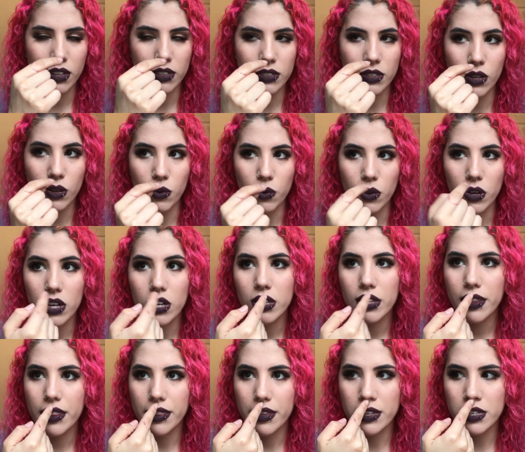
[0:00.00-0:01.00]
no,
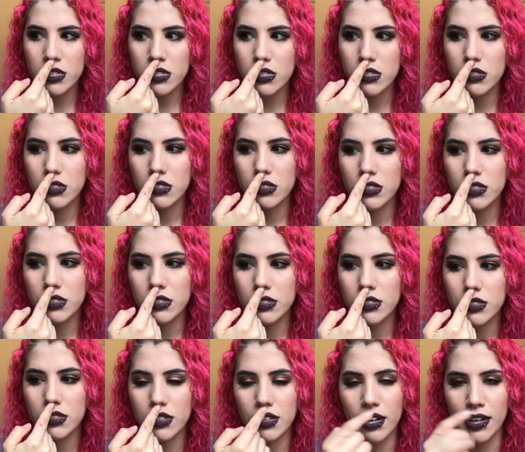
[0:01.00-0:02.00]
this,
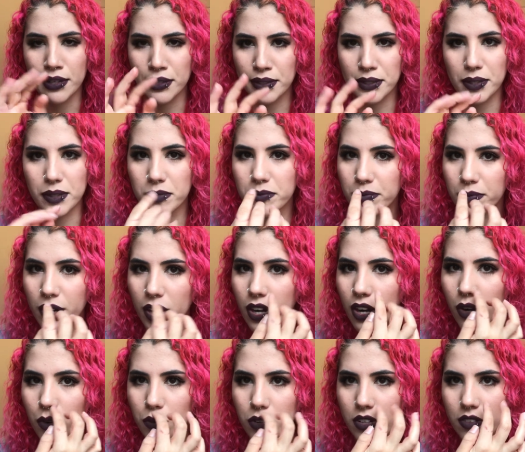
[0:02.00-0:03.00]
I don't know, when I
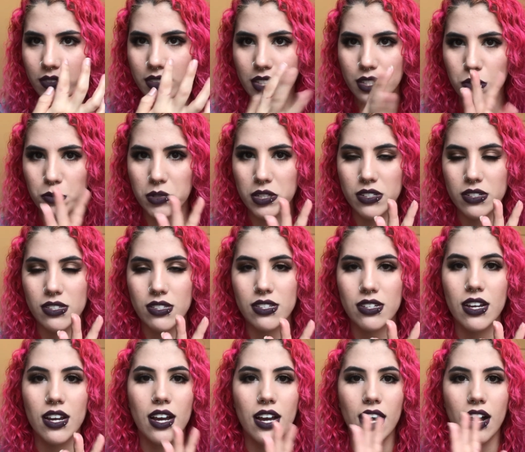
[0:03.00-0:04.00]
got one of these pierced,
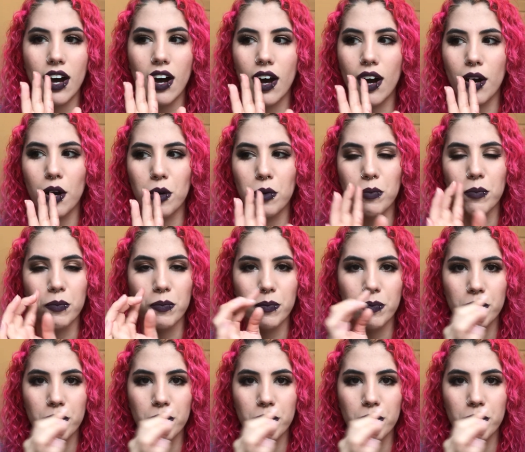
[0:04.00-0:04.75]
I